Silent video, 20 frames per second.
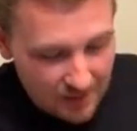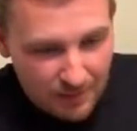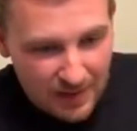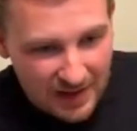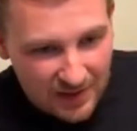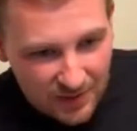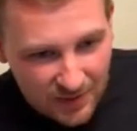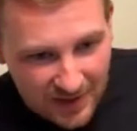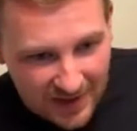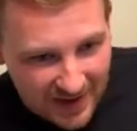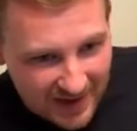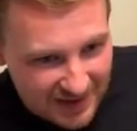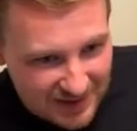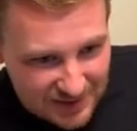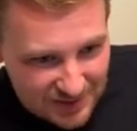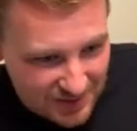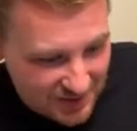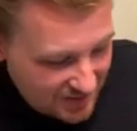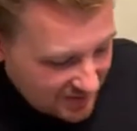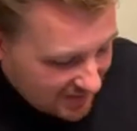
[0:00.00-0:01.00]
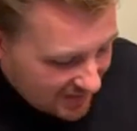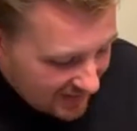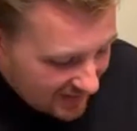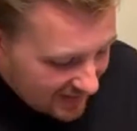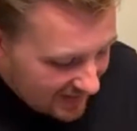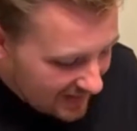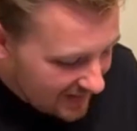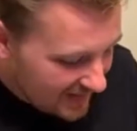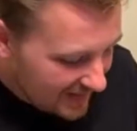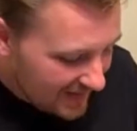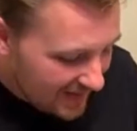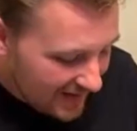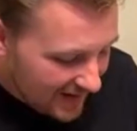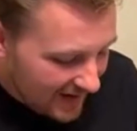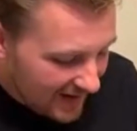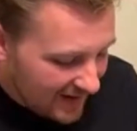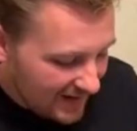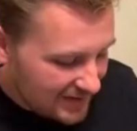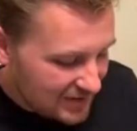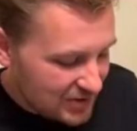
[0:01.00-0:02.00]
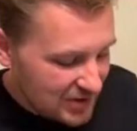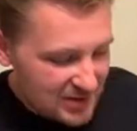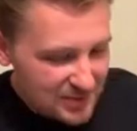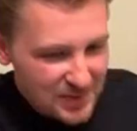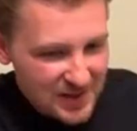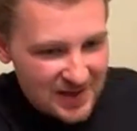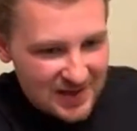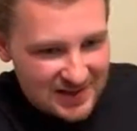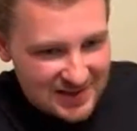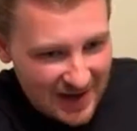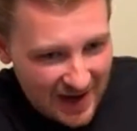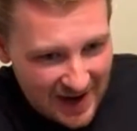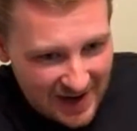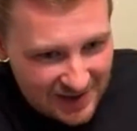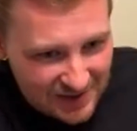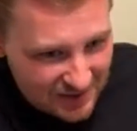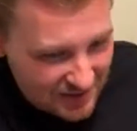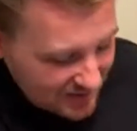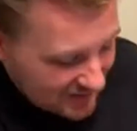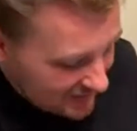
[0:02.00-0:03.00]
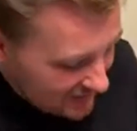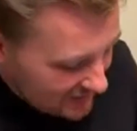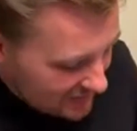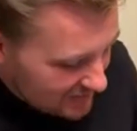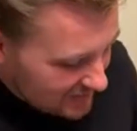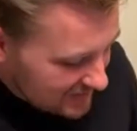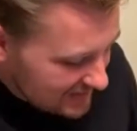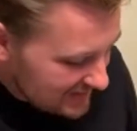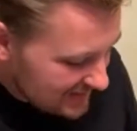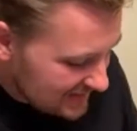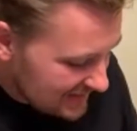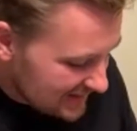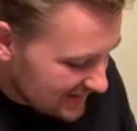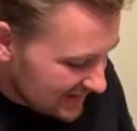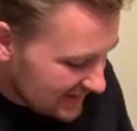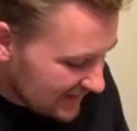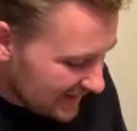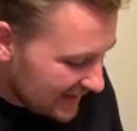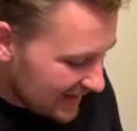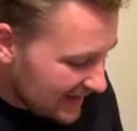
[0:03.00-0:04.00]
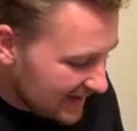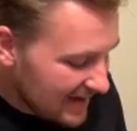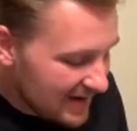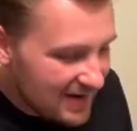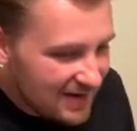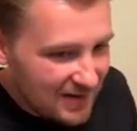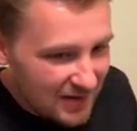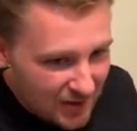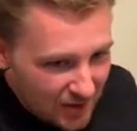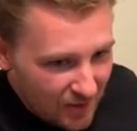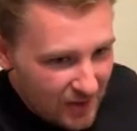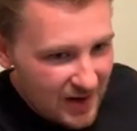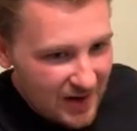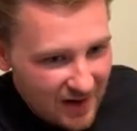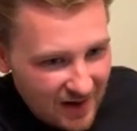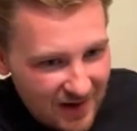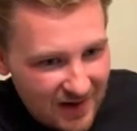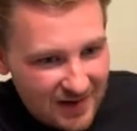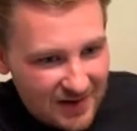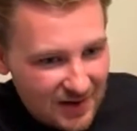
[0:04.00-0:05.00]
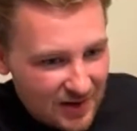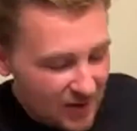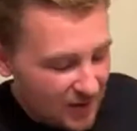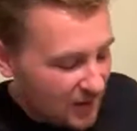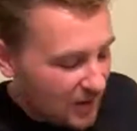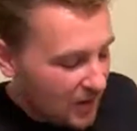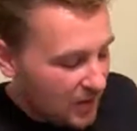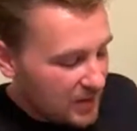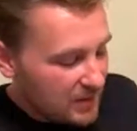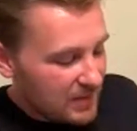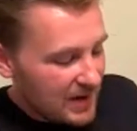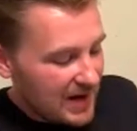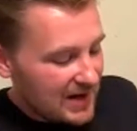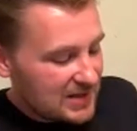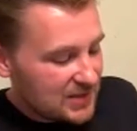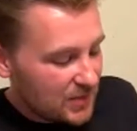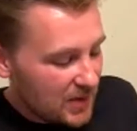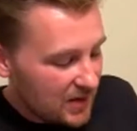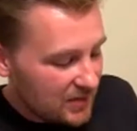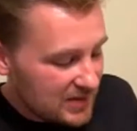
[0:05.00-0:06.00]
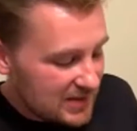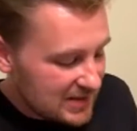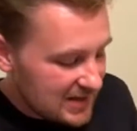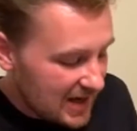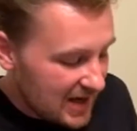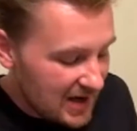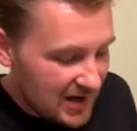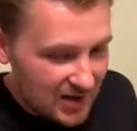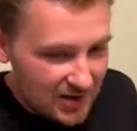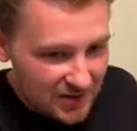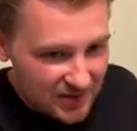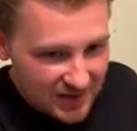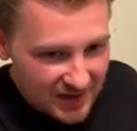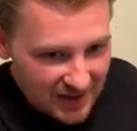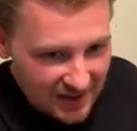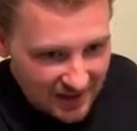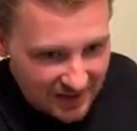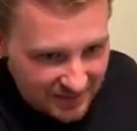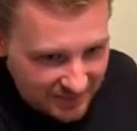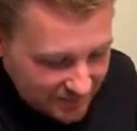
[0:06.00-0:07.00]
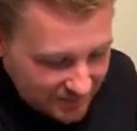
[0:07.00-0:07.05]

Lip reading: By the way, I do, just because I don't use, like, going back to what I was saying earlier,